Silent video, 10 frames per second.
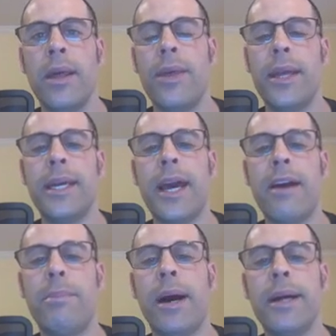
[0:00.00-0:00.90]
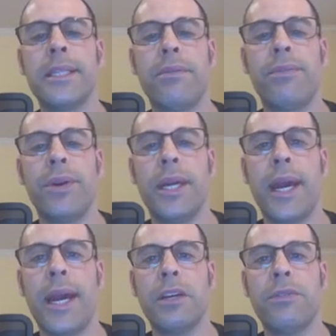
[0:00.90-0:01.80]
They did have positive free
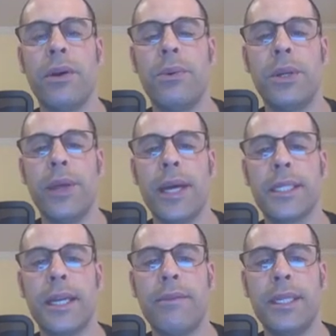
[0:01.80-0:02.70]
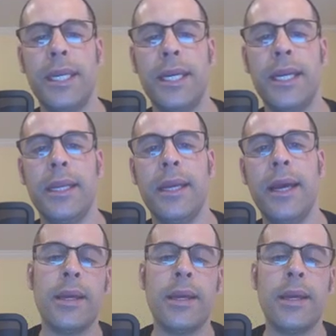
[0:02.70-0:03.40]
cash flow in 2017,